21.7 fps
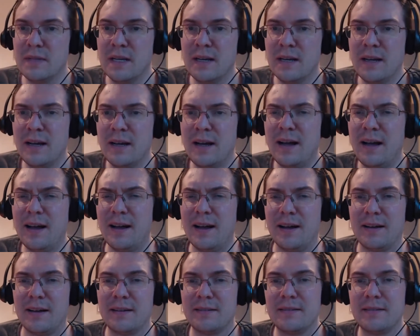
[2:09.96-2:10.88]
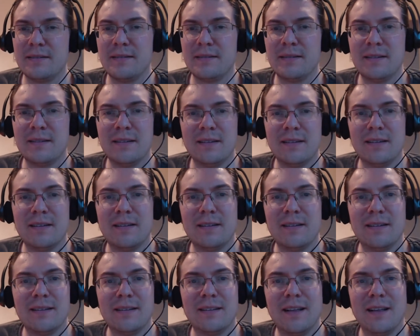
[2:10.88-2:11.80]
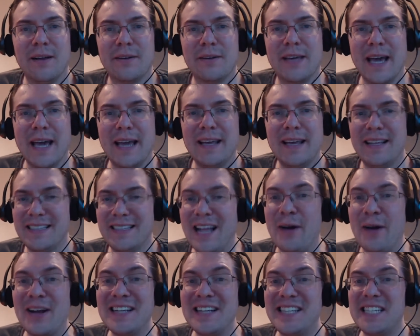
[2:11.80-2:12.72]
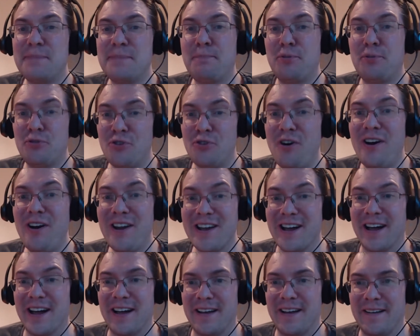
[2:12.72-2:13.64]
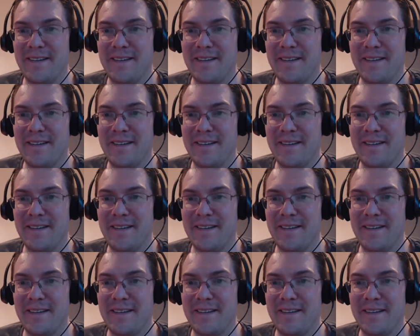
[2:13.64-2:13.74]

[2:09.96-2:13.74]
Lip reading: Huh. Okay. Now, is this Pariah?